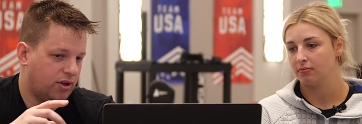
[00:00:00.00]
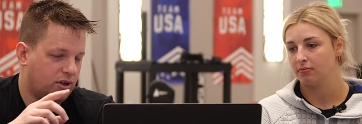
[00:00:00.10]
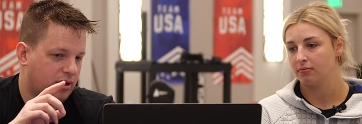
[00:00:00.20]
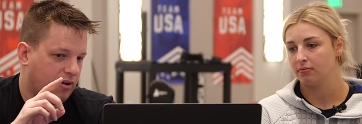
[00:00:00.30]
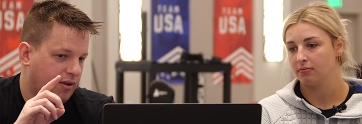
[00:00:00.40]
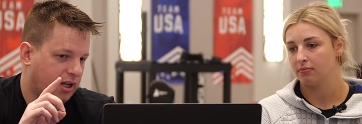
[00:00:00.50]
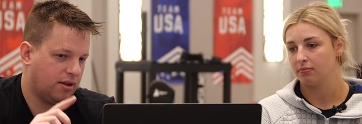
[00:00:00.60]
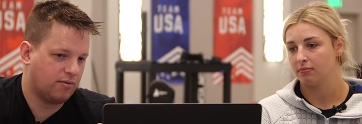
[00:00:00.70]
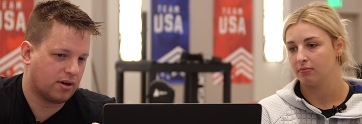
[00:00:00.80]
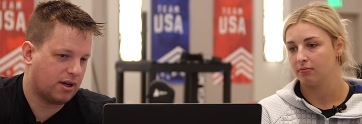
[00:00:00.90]
Speaker 1: we should note, like,
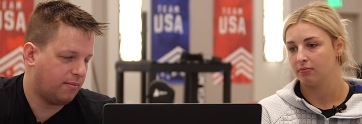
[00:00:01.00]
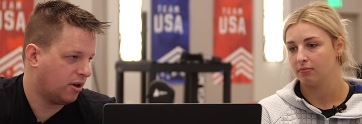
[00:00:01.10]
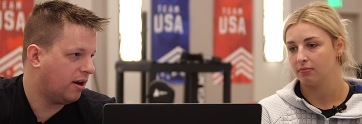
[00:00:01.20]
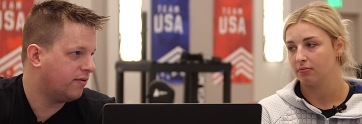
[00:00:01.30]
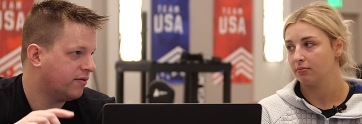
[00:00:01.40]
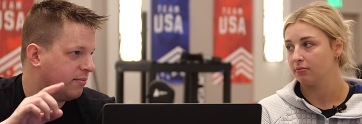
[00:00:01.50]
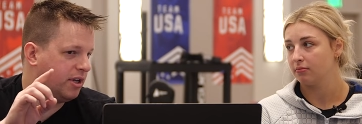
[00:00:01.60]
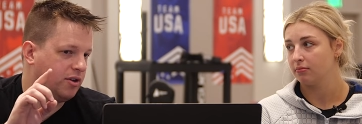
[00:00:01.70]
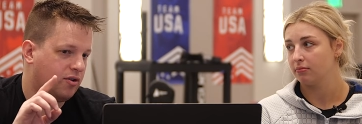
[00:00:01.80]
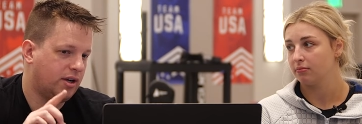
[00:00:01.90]
you were coming off of some
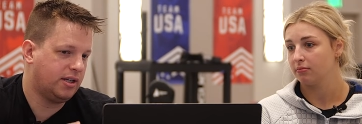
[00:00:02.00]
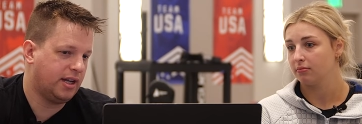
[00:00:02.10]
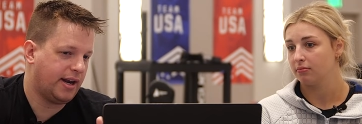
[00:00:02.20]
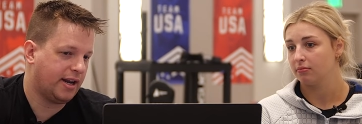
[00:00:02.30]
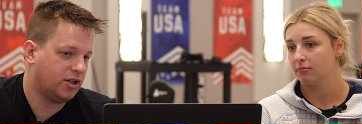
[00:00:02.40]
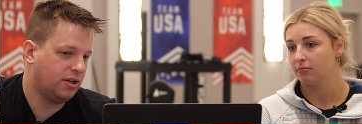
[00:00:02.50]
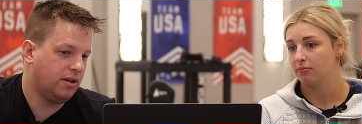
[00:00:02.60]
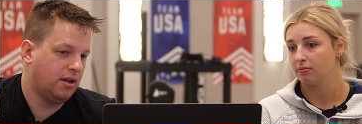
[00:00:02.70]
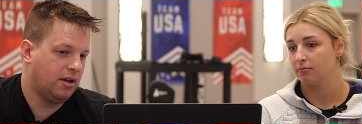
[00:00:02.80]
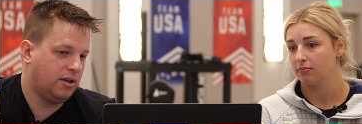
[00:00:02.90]
injuries. And actually,
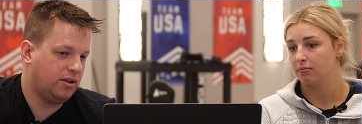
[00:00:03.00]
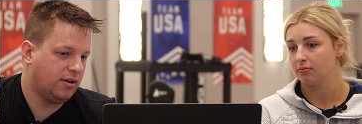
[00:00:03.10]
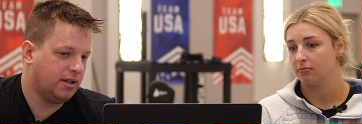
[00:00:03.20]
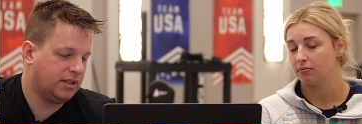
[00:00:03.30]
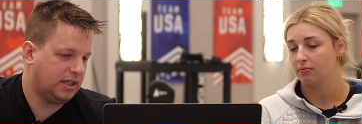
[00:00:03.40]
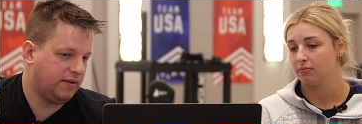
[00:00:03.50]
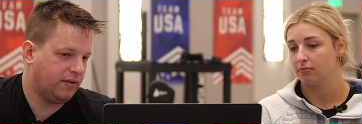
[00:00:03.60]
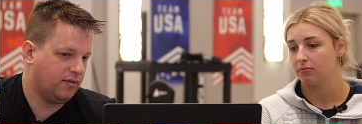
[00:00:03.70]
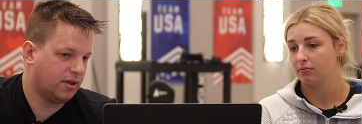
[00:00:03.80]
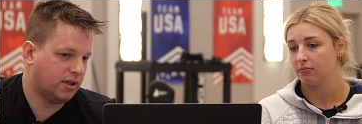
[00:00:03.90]
you can see if
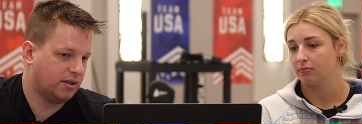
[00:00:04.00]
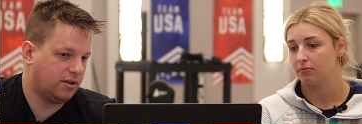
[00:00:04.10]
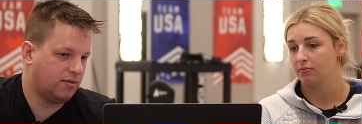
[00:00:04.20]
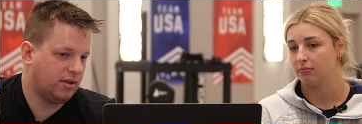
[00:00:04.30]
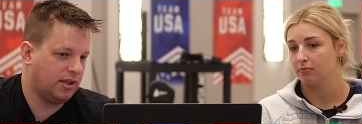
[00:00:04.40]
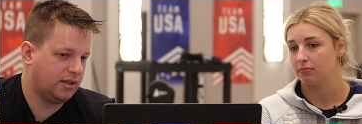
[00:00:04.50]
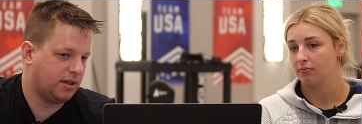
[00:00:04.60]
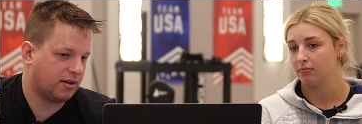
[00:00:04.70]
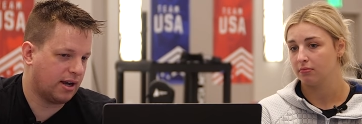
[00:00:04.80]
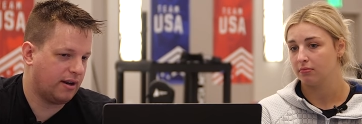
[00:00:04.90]
you look at the two of these that
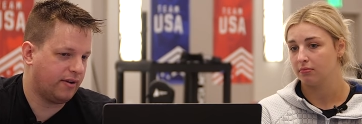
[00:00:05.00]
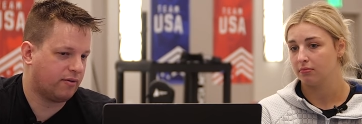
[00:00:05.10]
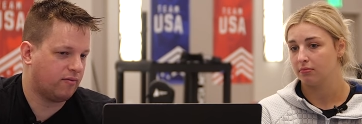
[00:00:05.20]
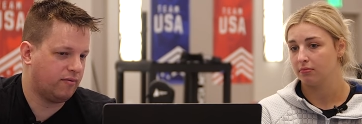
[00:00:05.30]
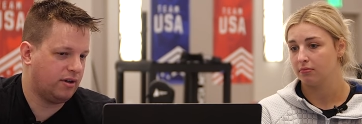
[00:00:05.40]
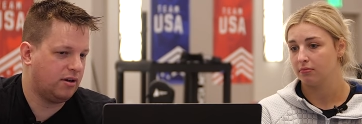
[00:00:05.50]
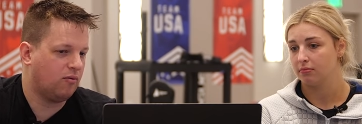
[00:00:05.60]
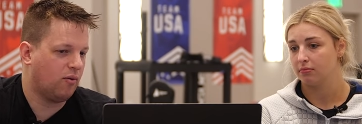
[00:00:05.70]
you're kind of, like, you know,